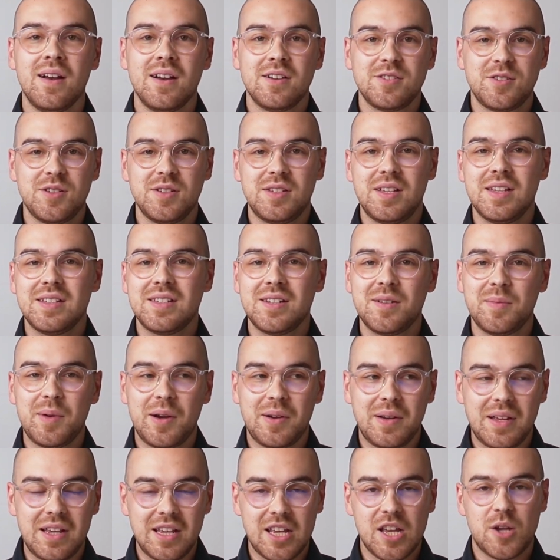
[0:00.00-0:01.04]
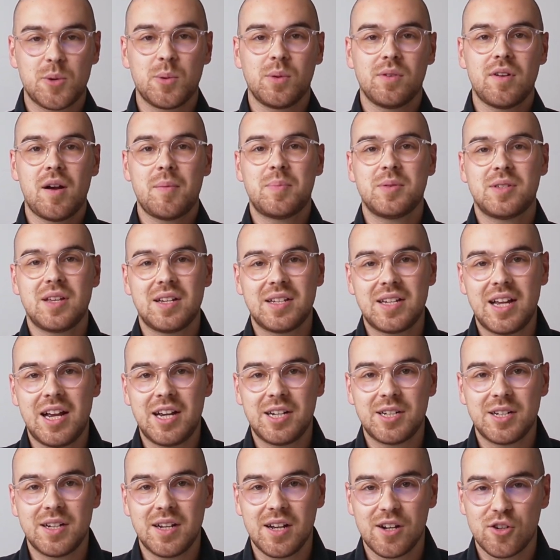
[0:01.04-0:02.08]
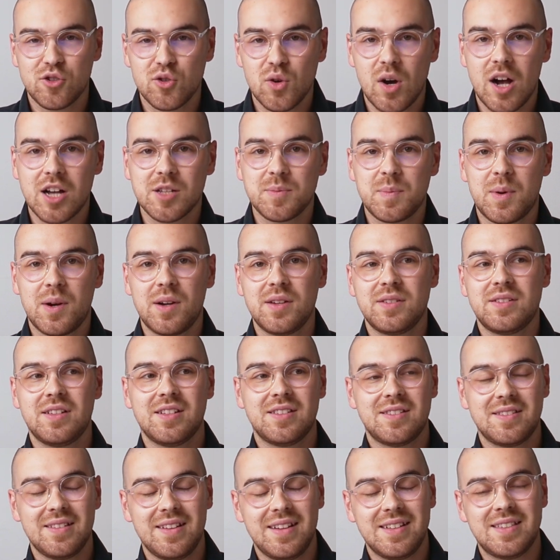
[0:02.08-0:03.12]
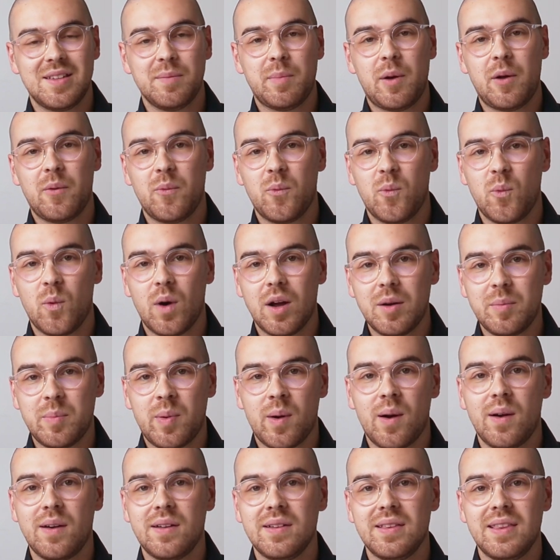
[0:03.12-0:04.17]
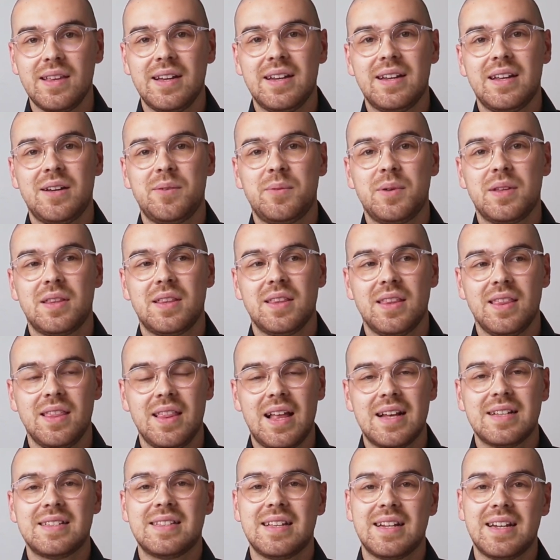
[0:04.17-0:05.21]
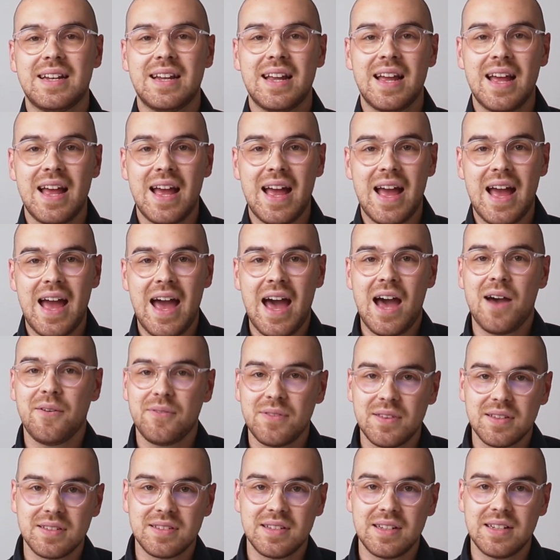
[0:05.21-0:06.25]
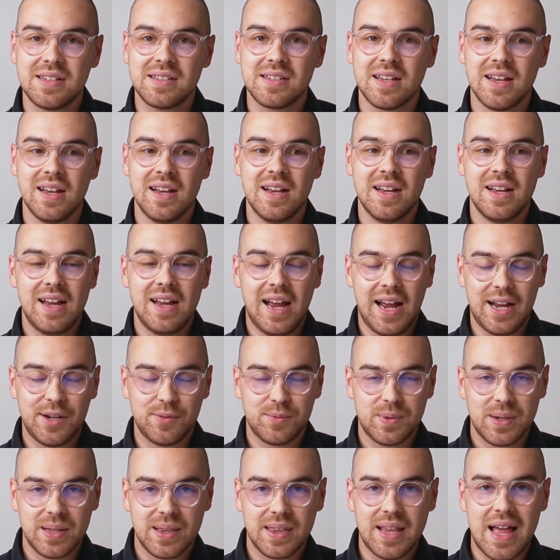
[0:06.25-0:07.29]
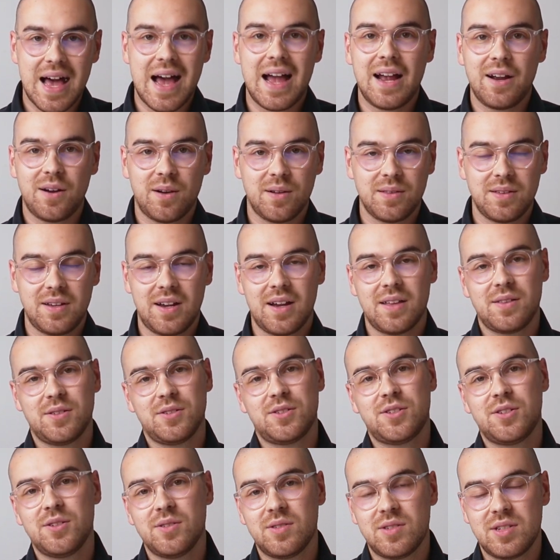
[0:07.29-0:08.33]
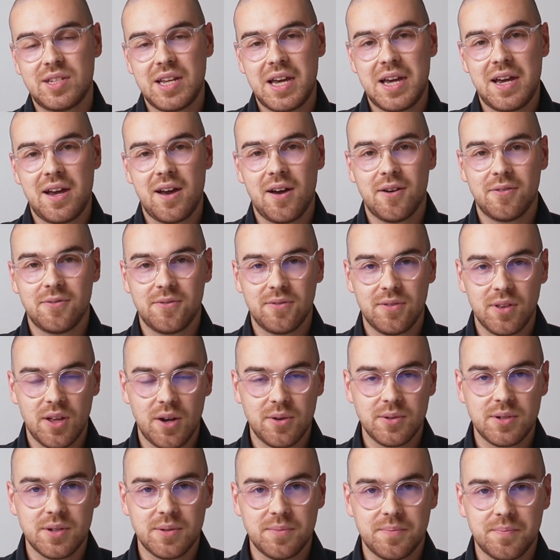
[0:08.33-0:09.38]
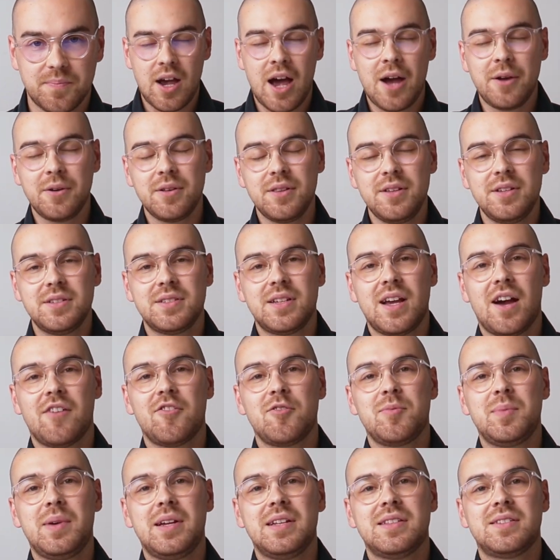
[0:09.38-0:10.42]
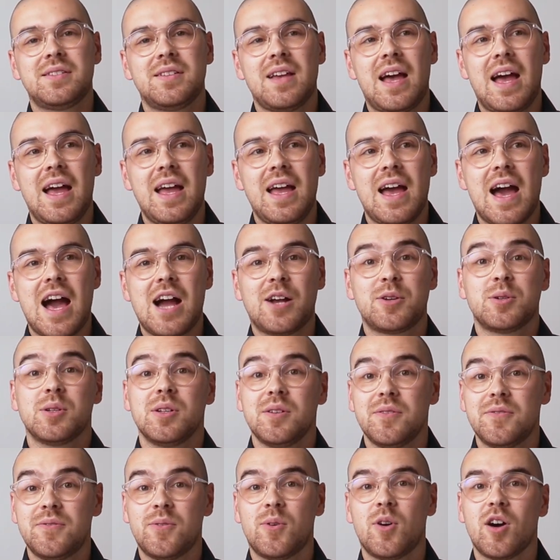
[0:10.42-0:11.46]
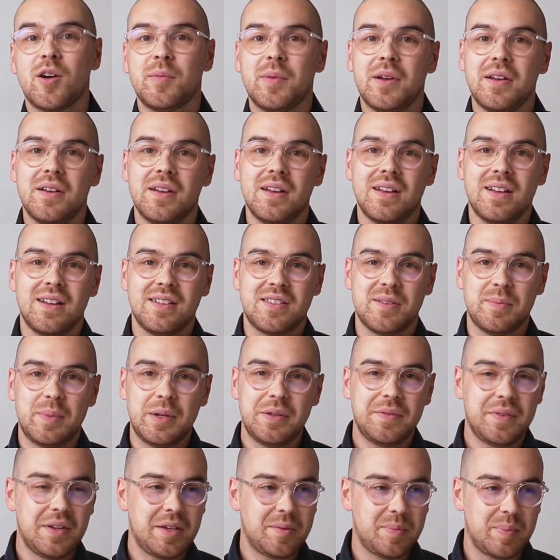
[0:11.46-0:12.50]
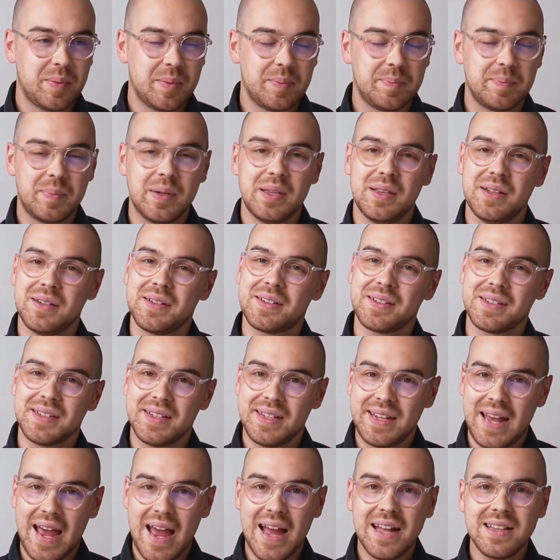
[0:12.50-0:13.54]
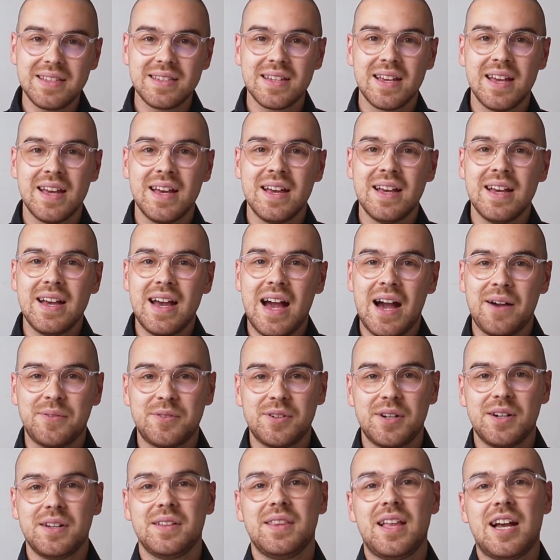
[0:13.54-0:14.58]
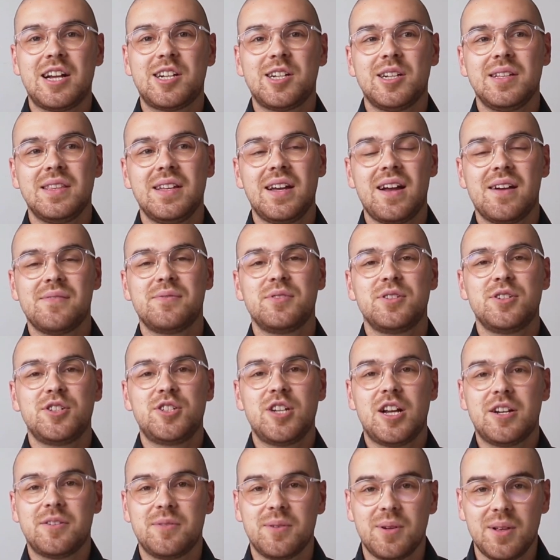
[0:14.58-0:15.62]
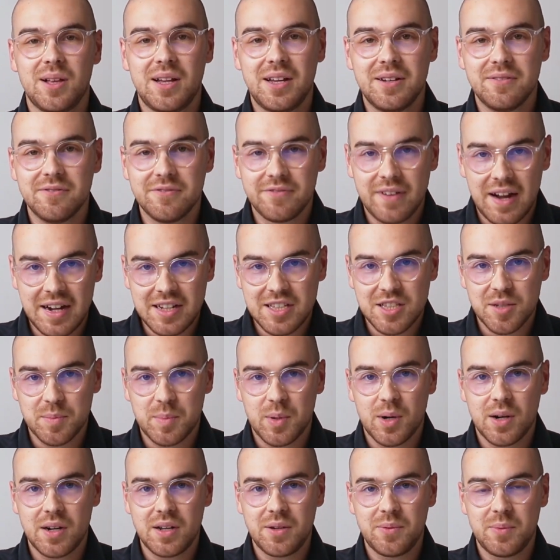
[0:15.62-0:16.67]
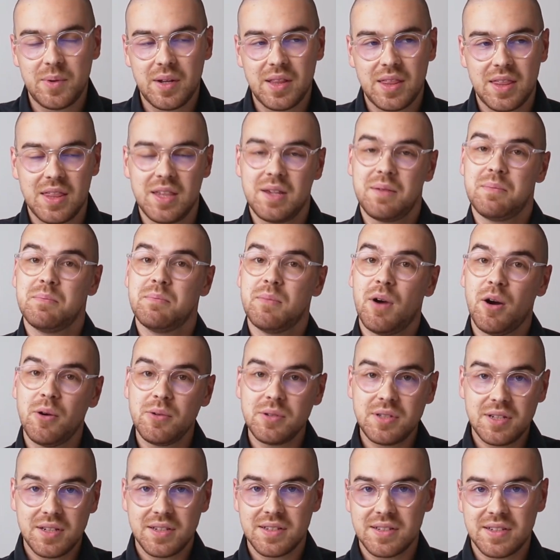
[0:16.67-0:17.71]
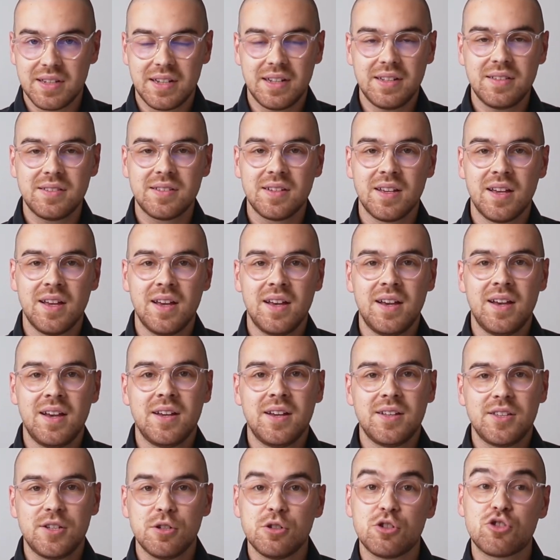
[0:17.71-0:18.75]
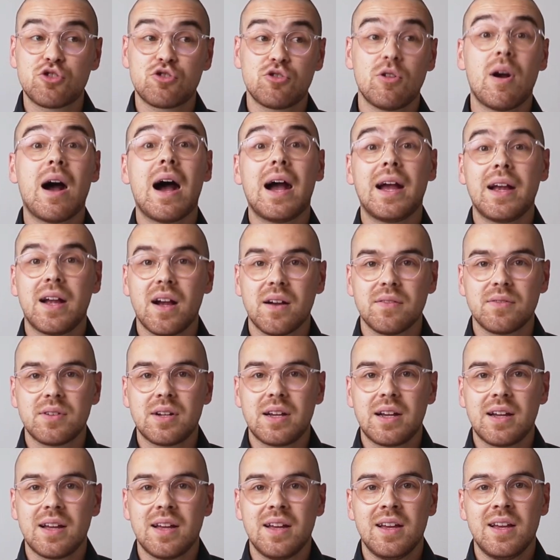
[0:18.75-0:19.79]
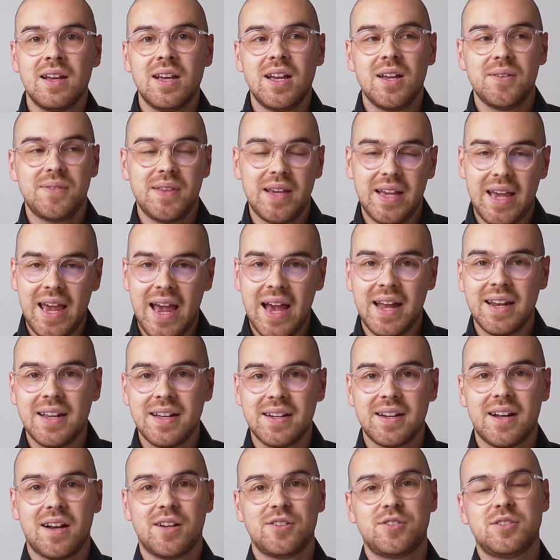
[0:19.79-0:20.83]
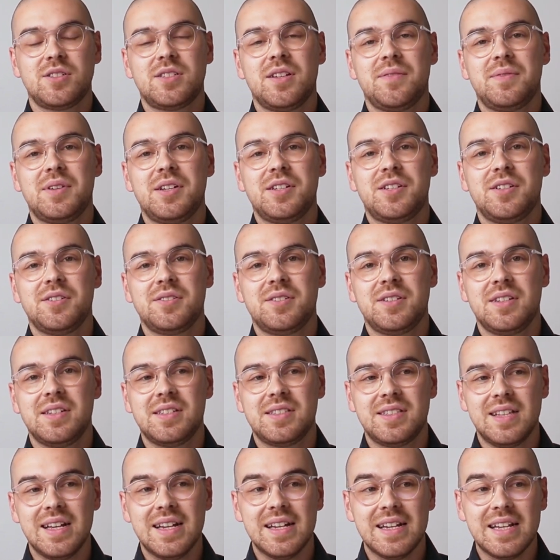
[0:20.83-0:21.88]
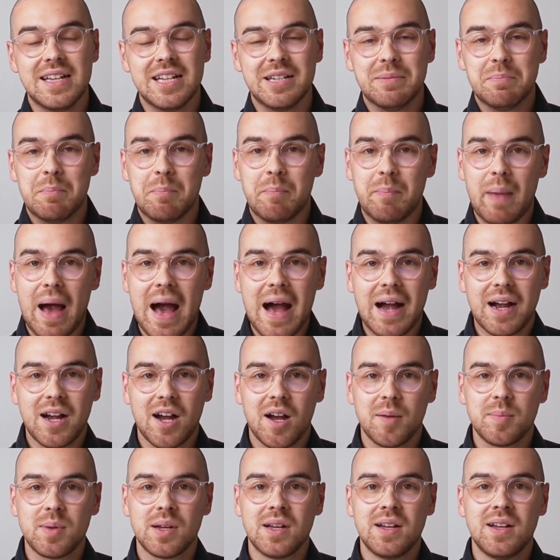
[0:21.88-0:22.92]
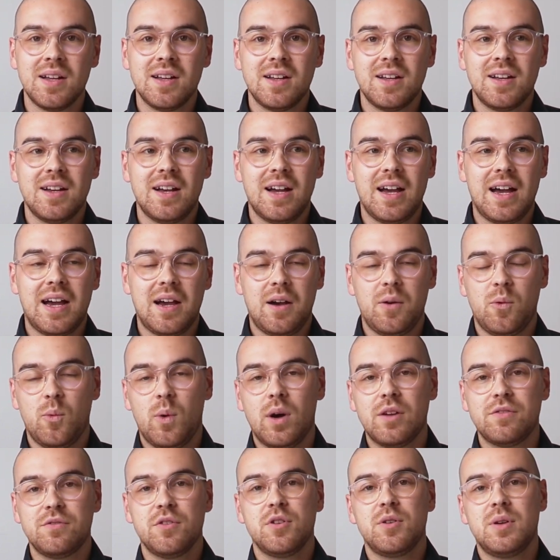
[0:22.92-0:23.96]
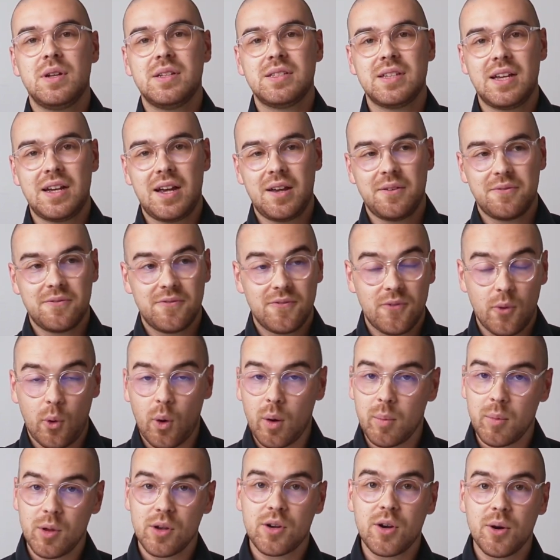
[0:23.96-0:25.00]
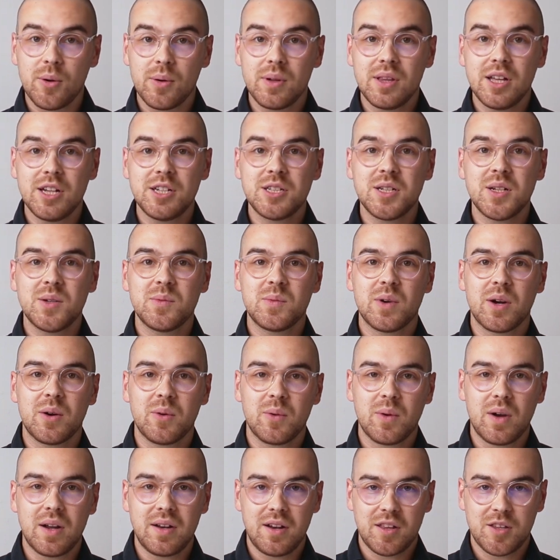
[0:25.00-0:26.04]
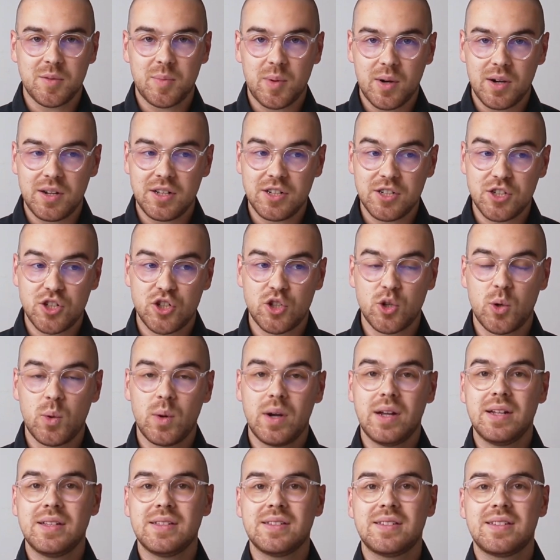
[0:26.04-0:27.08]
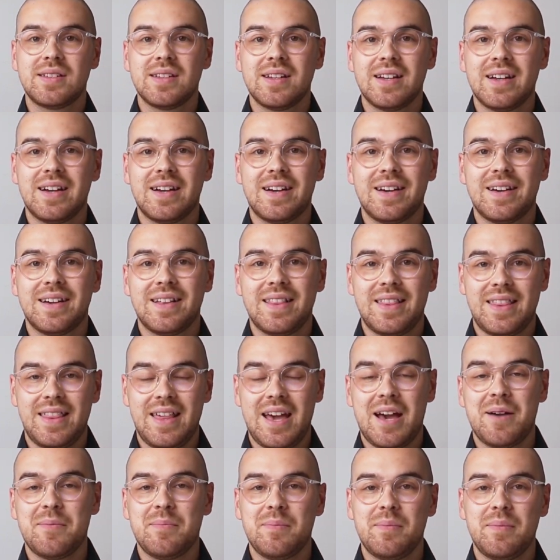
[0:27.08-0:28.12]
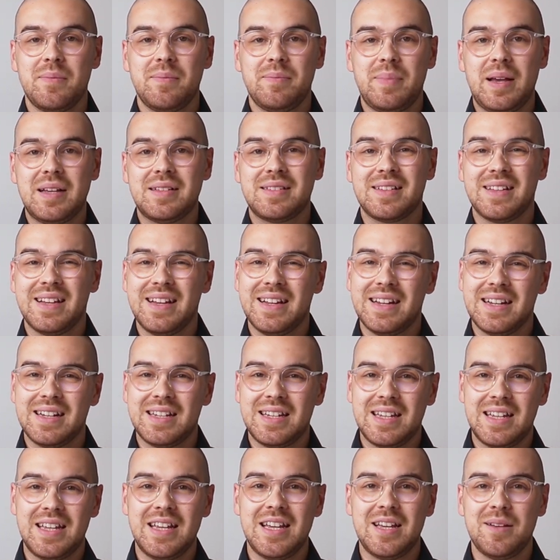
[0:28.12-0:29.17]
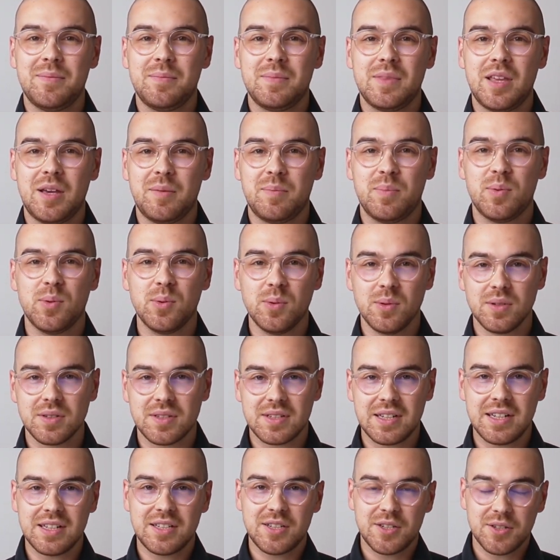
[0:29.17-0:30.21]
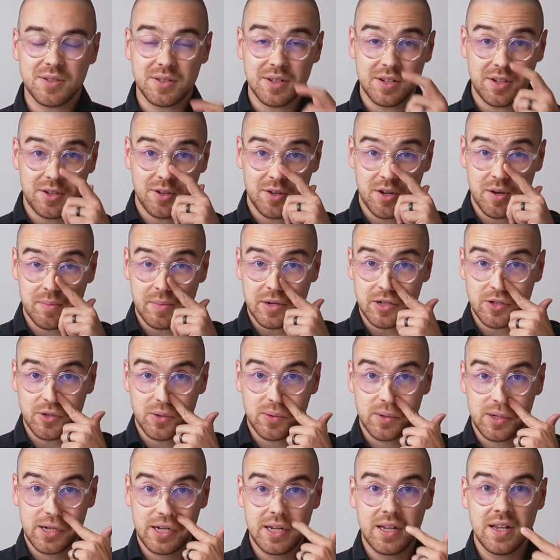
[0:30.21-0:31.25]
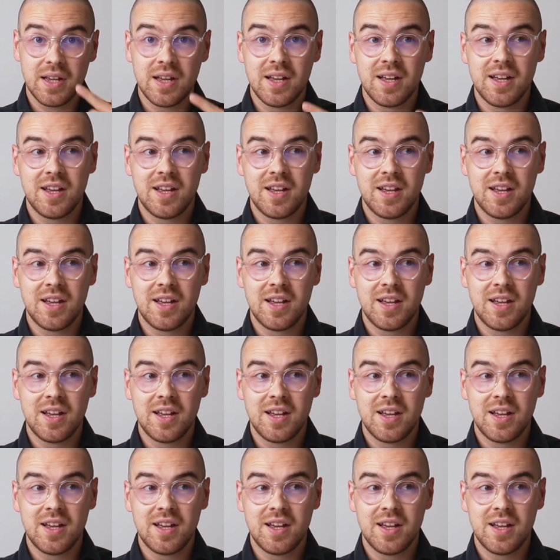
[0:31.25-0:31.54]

So this isn't about equal representation across parties. It's about one party leading with less than half the seats and relying on the others to stay afloat. So how do these governments actually form? It's a bit of a political dance. After an election, the Governor General invites the party with the most seats to try governing. If they can't hit 172 seats, they need backup. One route is like a formal coalition where another party joins them basically in a team. They pool seats to secure a majority.